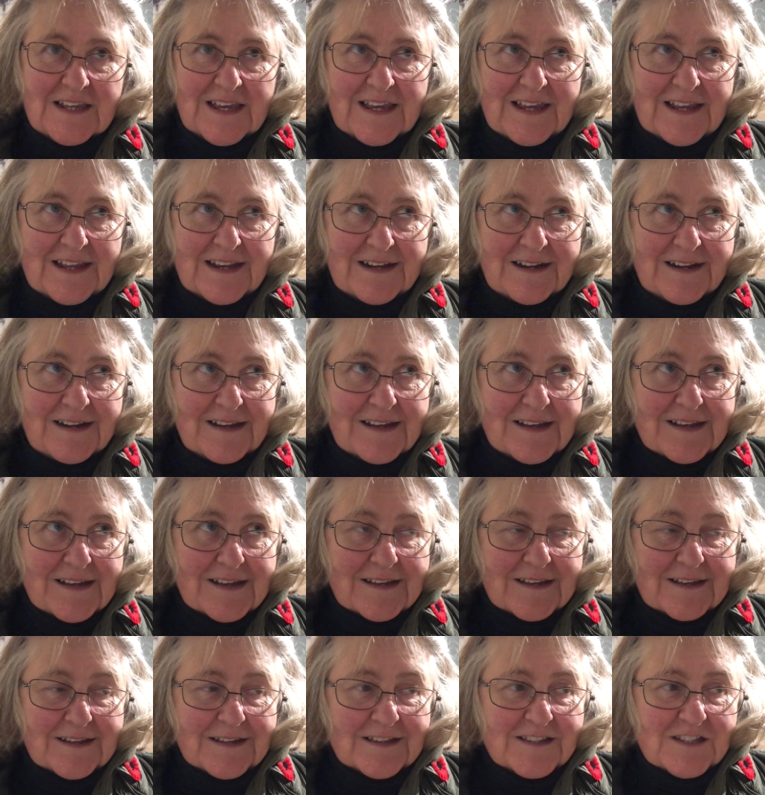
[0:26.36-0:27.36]
and
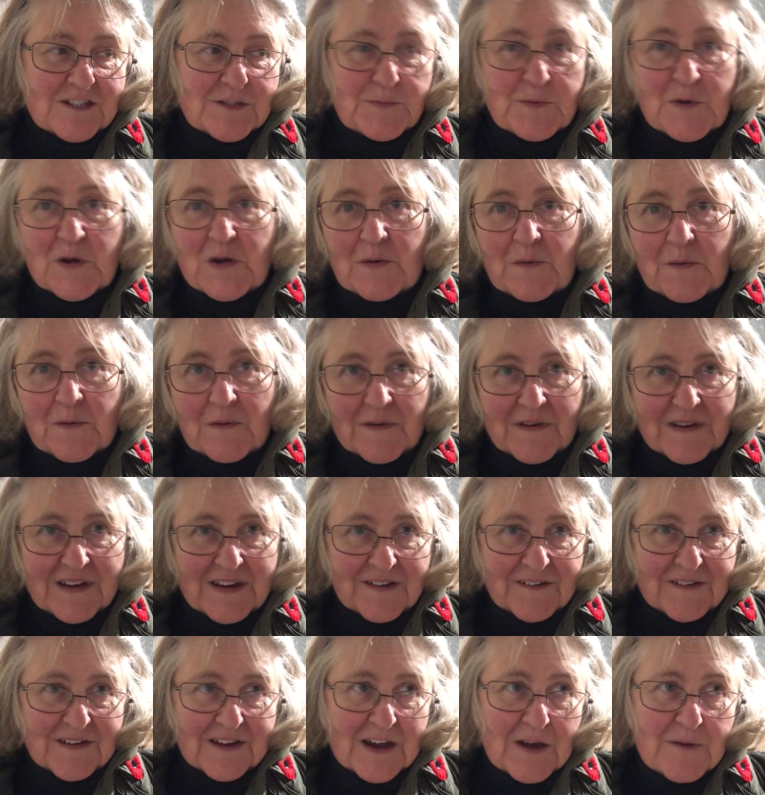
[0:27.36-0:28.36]
in the spring we were
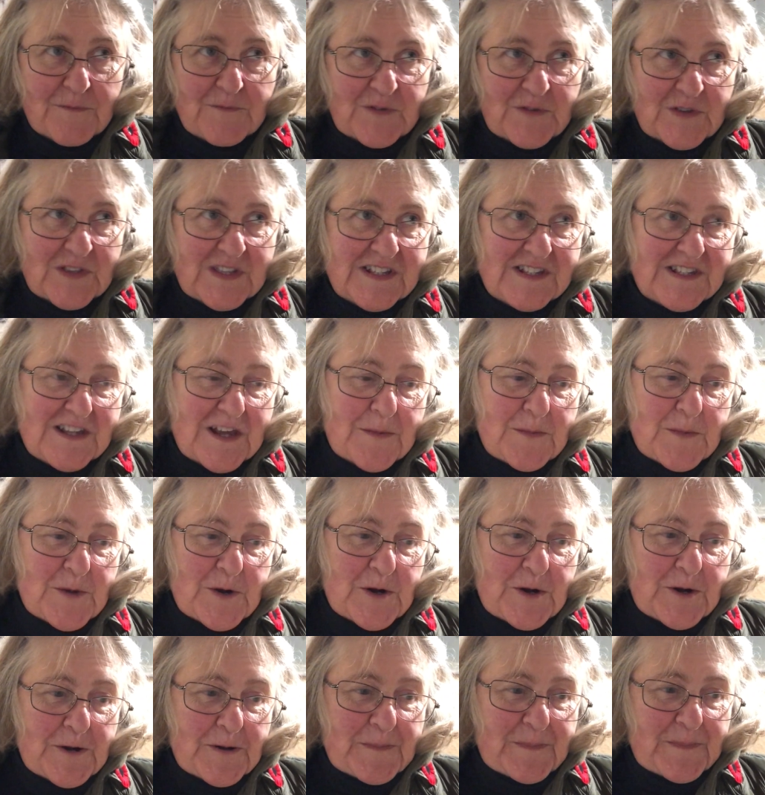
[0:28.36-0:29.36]
gearing up for the
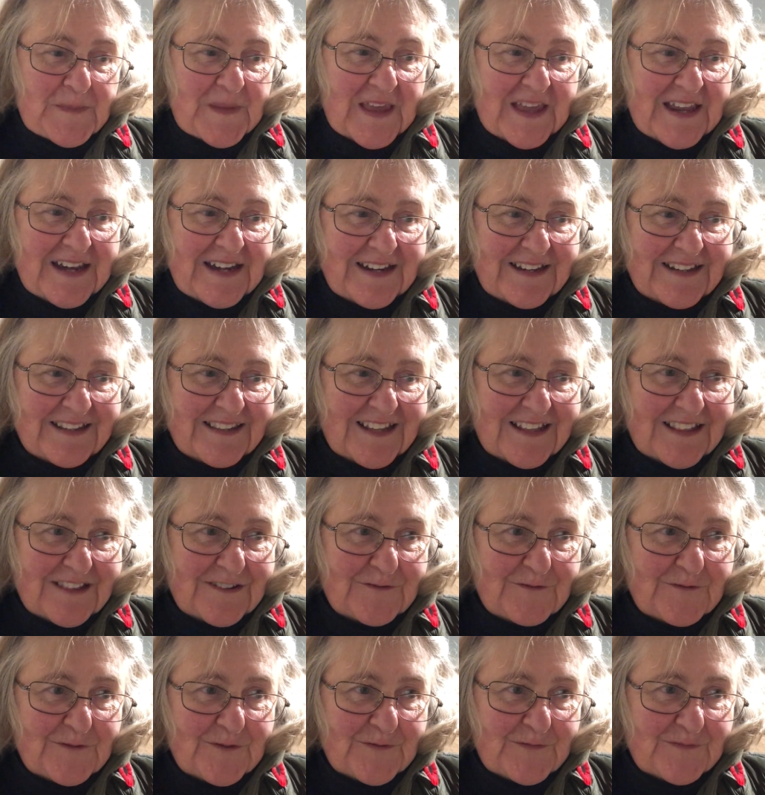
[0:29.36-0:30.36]
summer and then the
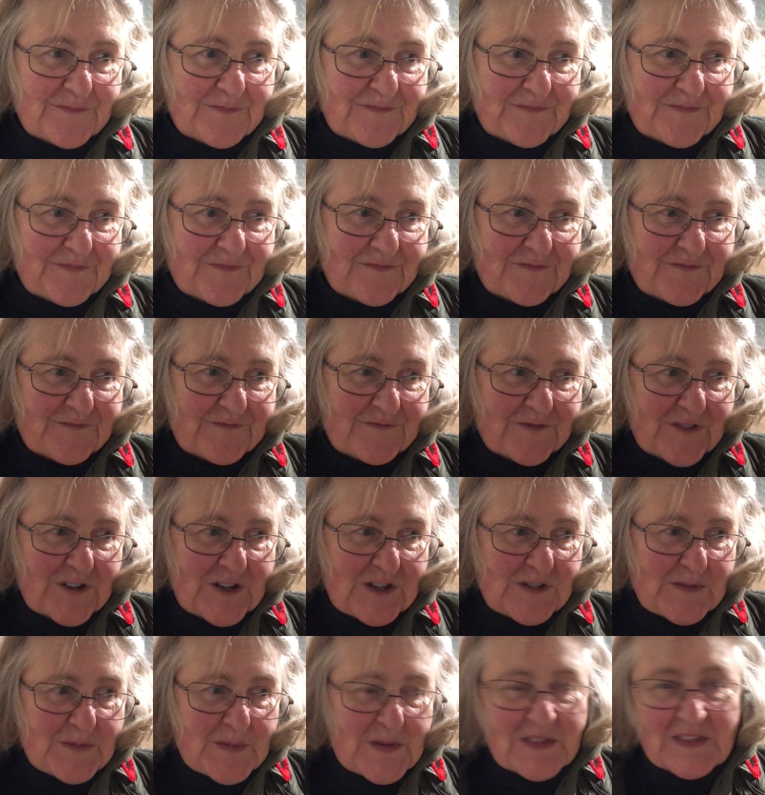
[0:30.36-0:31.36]

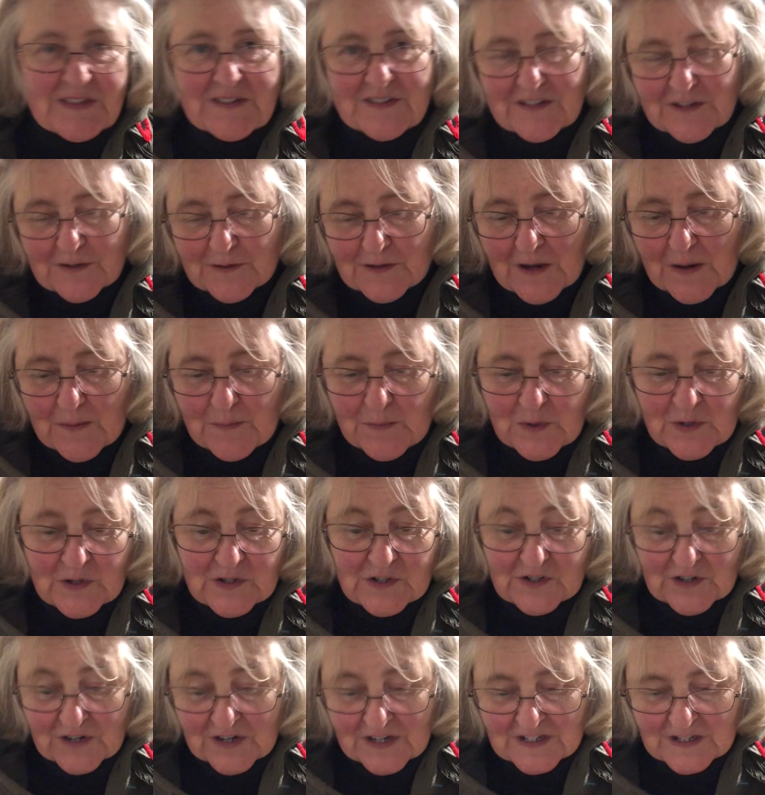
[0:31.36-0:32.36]
first month of september is
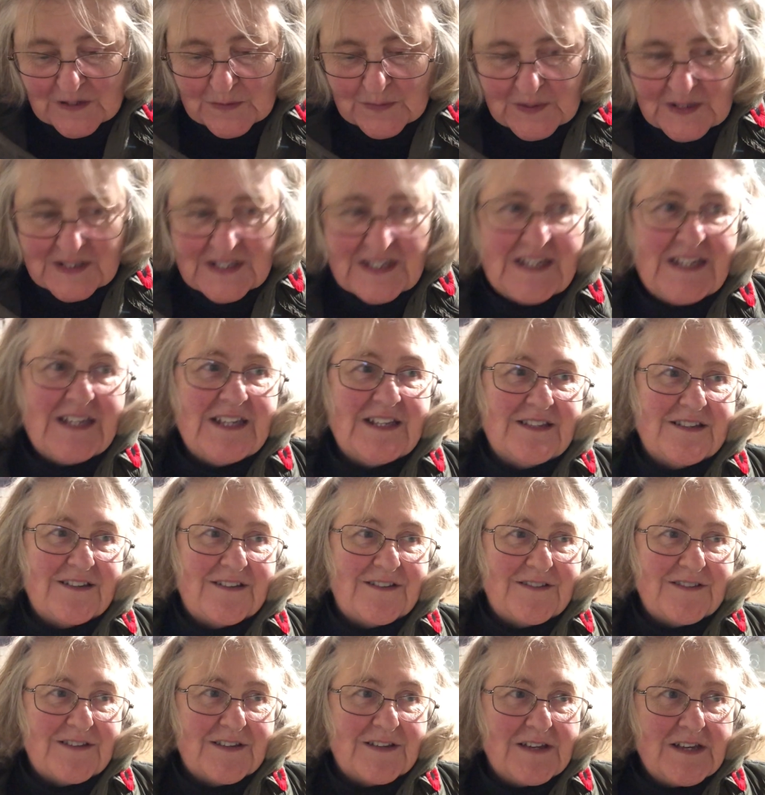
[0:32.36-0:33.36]
crazy busy because
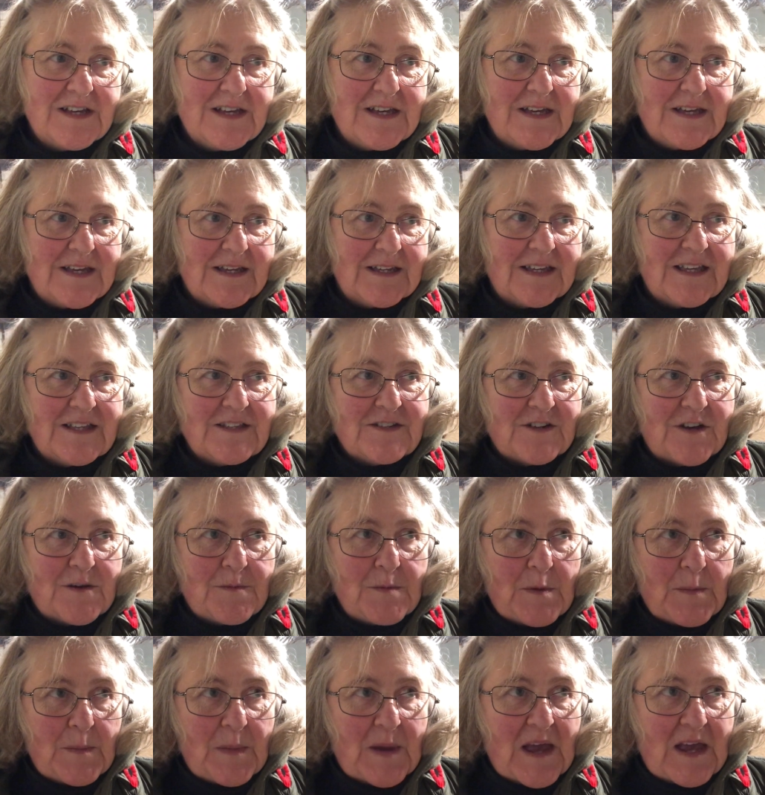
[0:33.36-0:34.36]
all the kids are
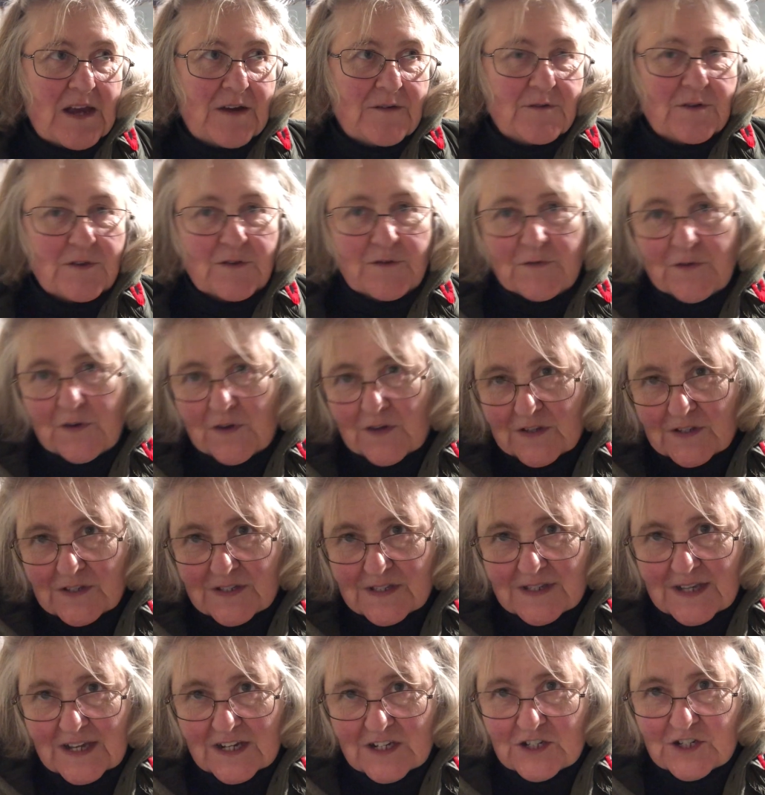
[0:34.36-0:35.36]
coming back for the fall
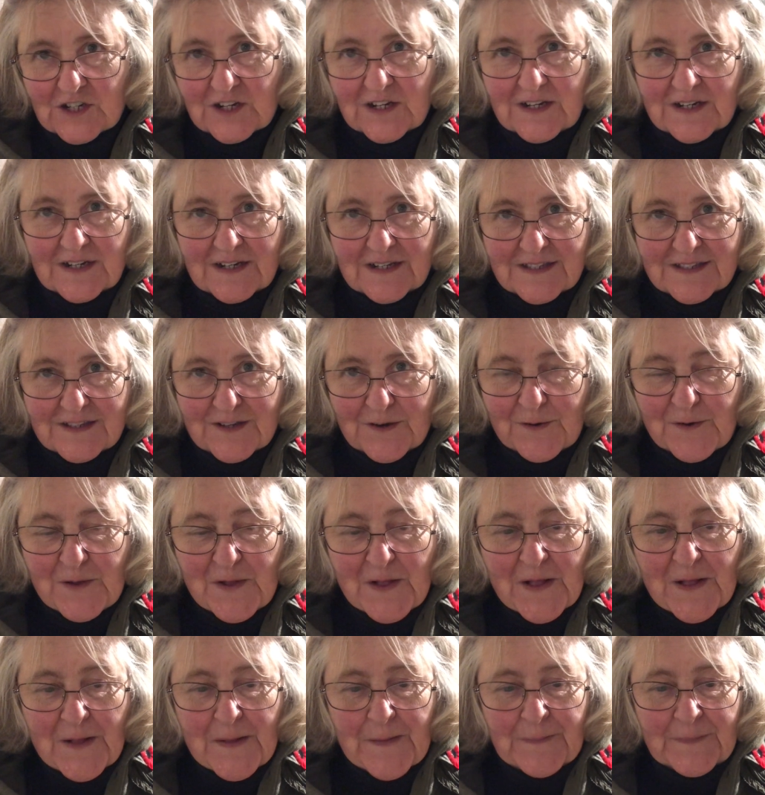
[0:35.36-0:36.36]
session and so
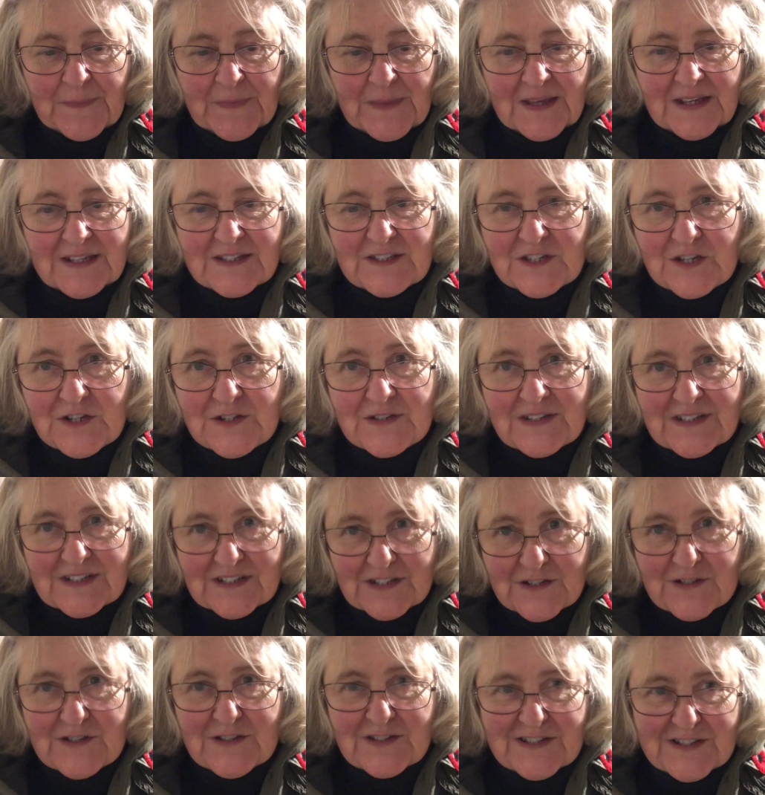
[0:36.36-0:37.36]
excuse
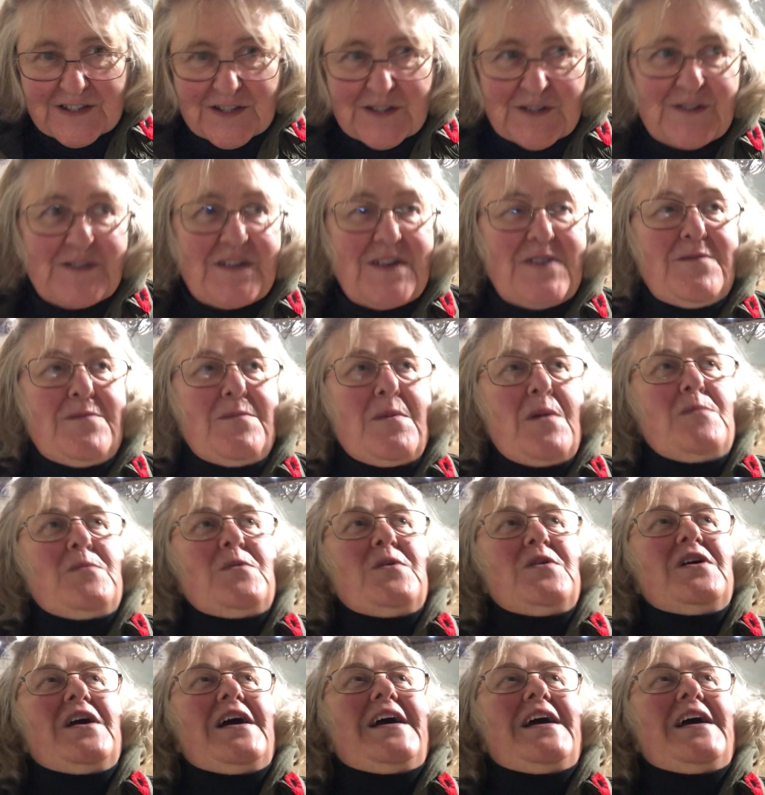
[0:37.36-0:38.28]
excuse excuse i remember